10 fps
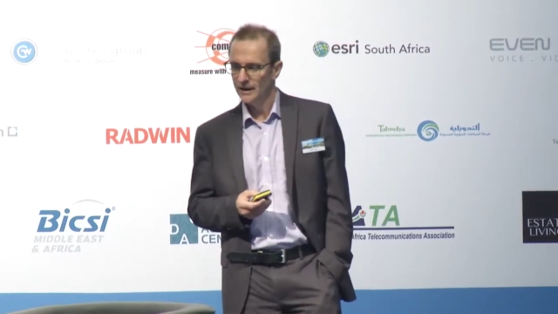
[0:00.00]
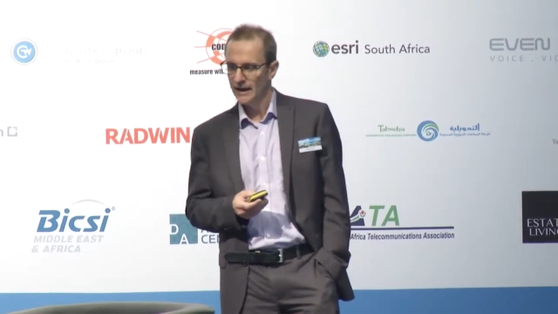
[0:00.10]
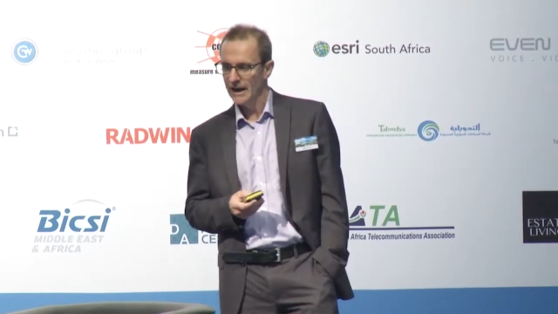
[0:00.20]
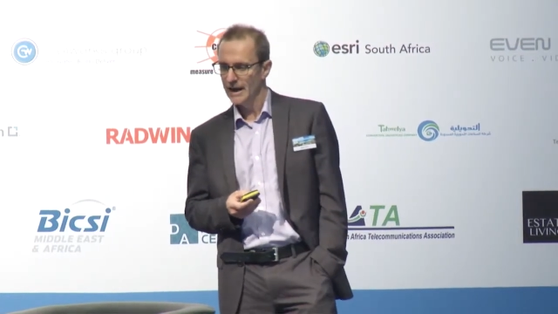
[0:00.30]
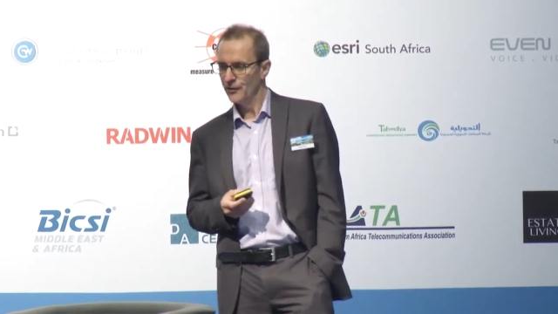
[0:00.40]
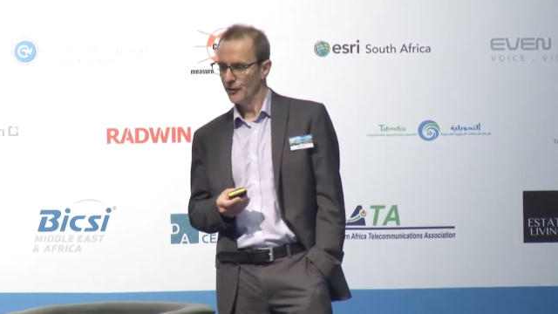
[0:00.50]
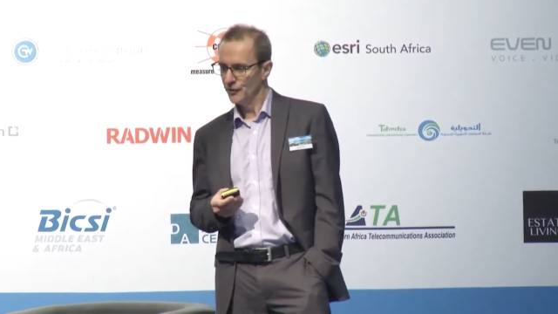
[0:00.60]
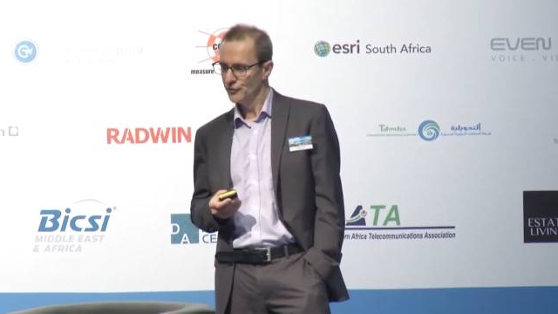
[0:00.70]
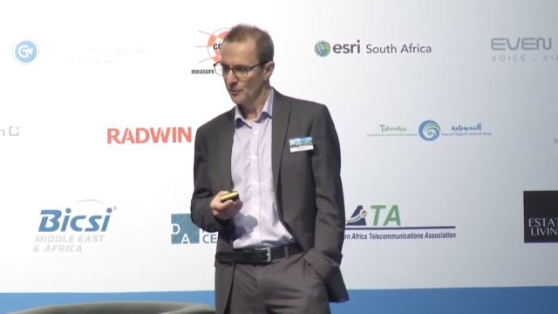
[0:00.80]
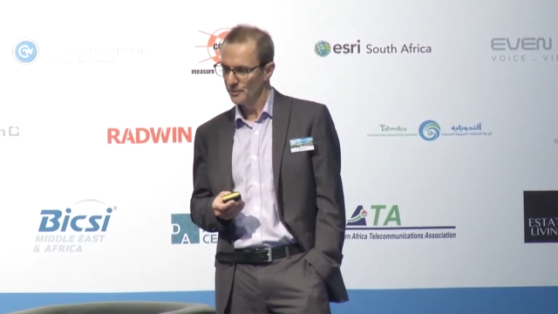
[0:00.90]
that the
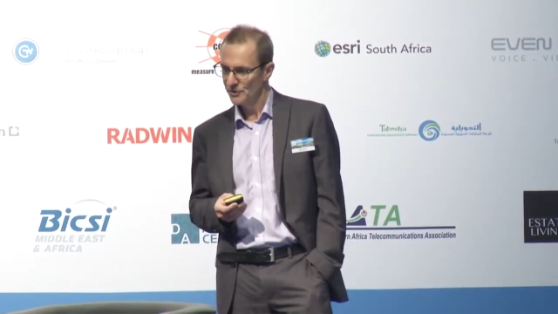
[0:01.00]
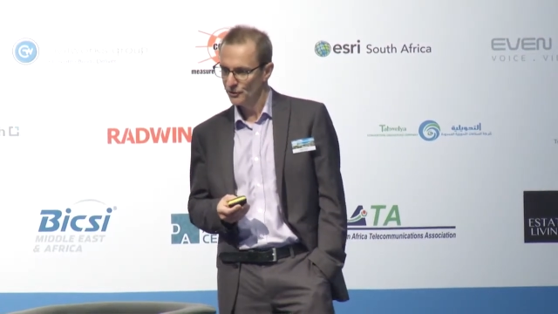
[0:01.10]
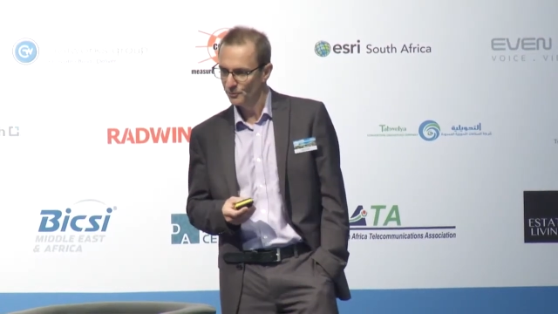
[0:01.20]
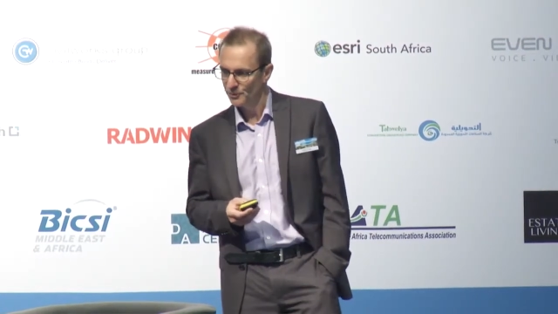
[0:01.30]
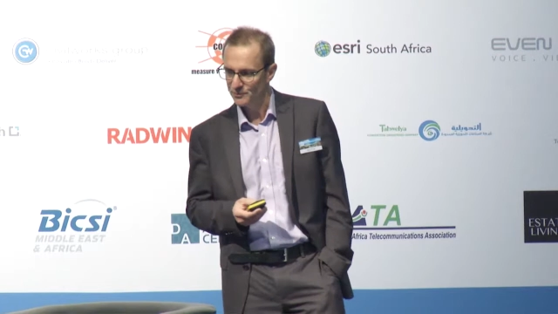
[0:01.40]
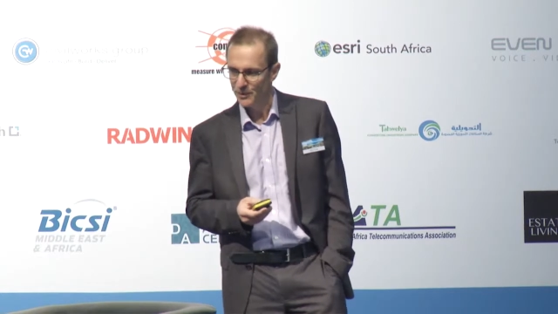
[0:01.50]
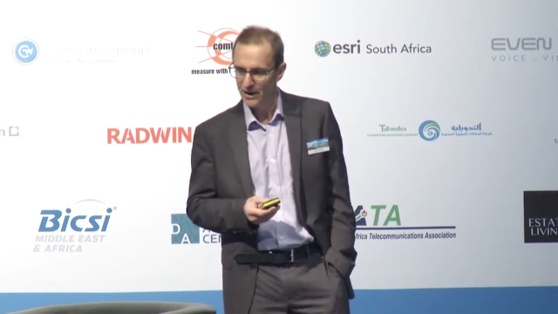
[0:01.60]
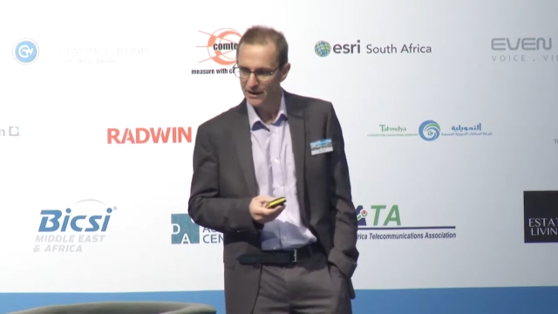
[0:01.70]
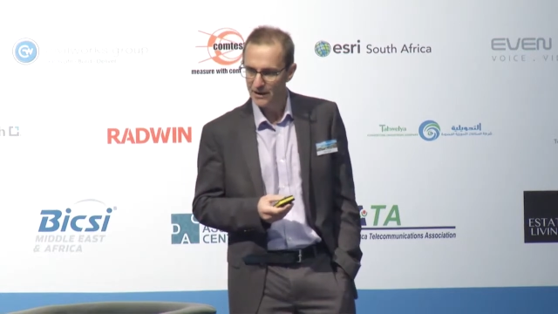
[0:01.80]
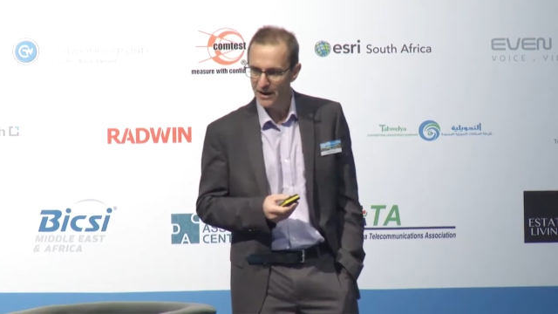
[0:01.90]
drop is accomplished
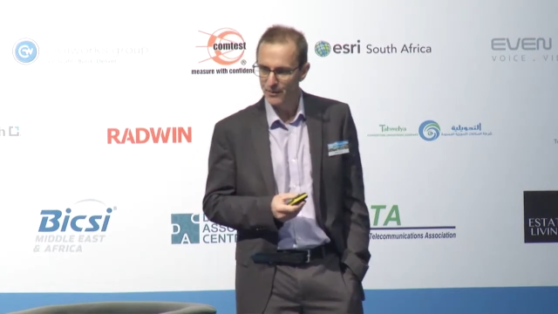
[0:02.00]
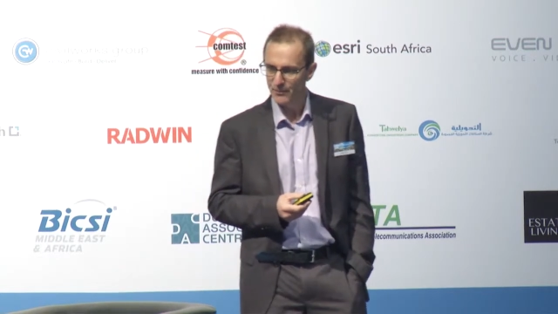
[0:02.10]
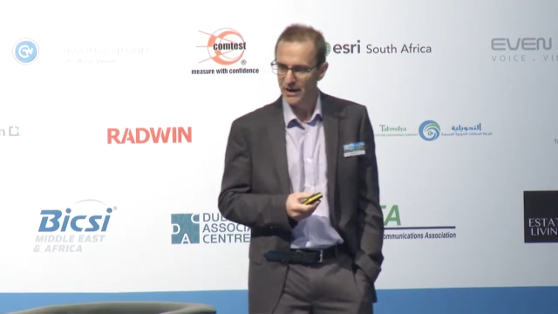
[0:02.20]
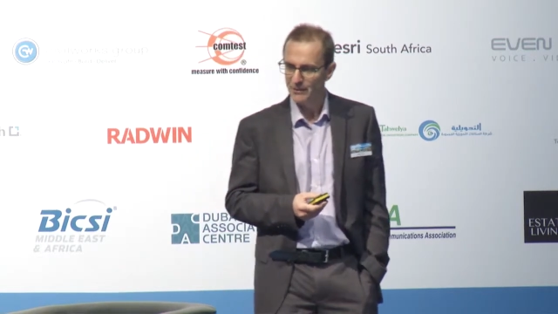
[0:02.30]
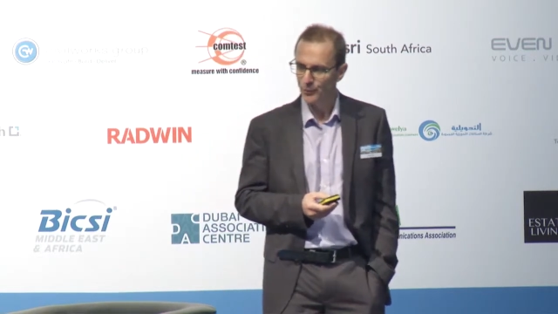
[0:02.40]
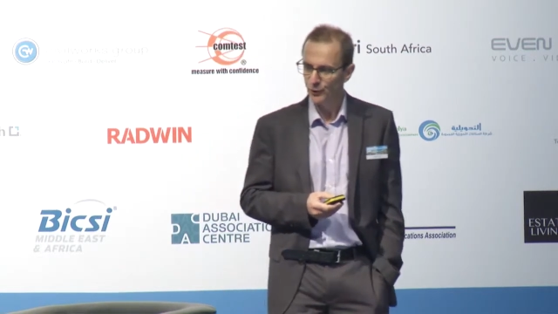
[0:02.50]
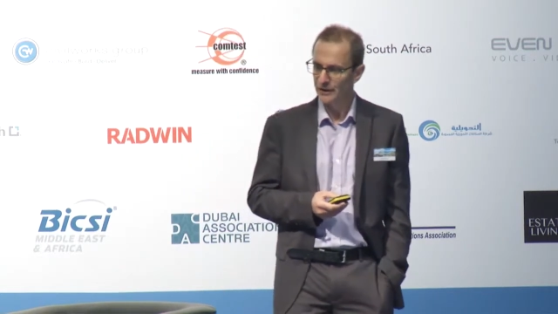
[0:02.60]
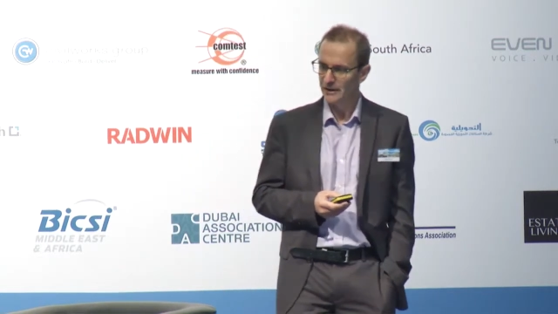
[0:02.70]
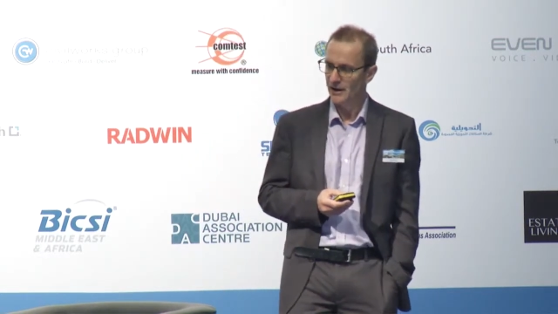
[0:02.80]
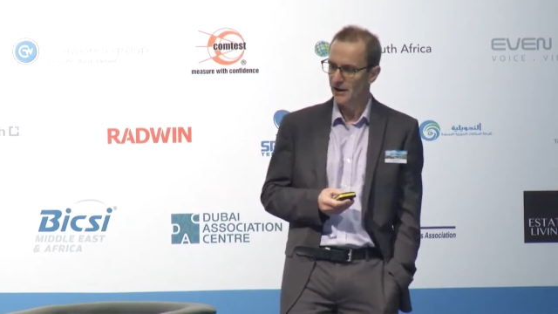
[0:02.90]
by
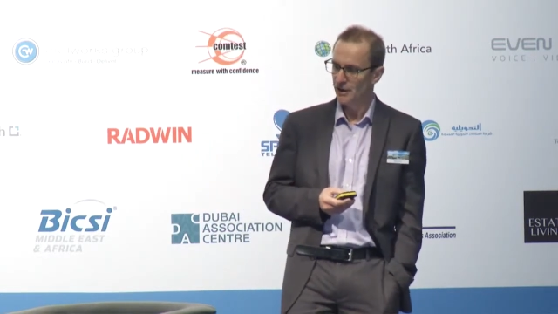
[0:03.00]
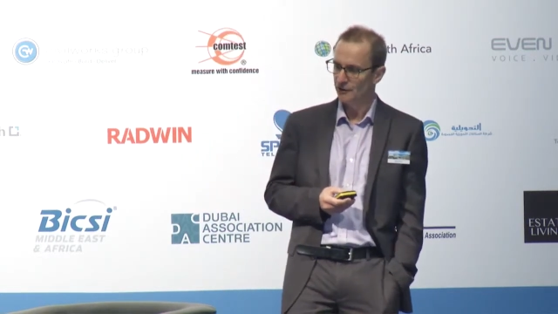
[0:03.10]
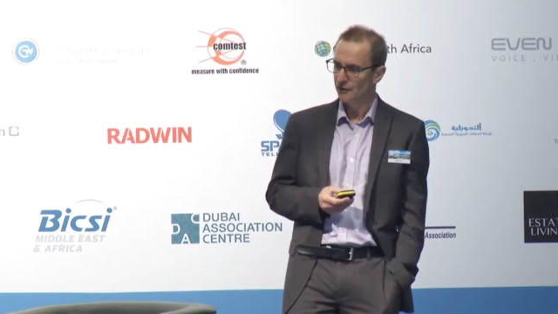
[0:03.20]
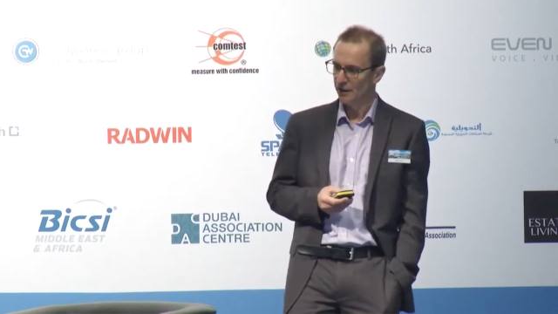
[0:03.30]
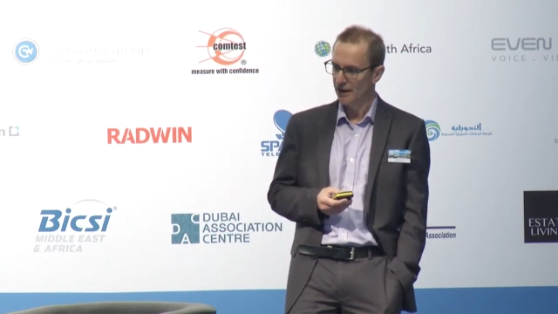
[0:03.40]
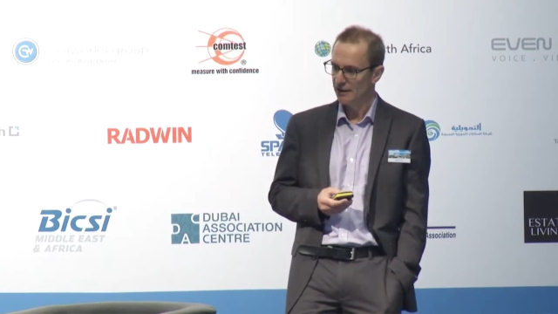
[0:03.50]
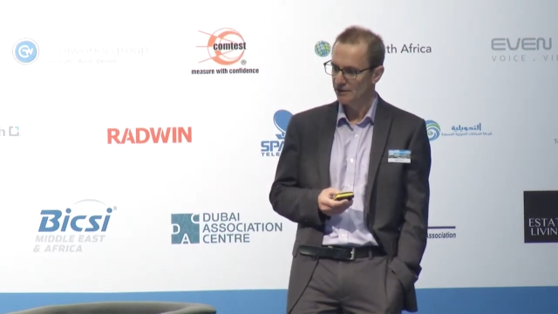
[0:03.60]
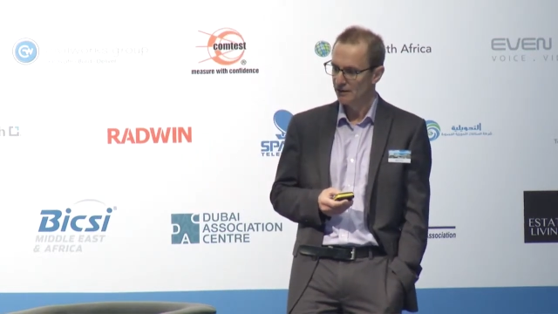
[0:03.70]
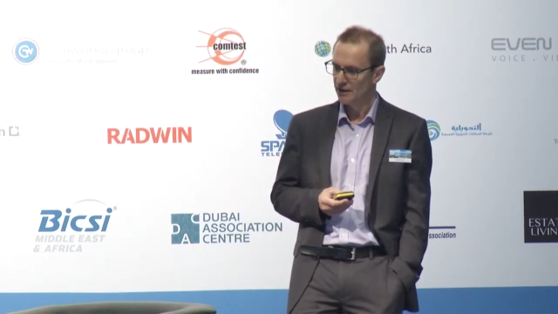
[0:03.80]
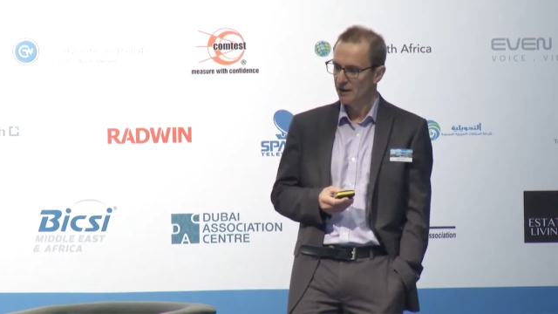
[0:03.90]
employing a hardened connector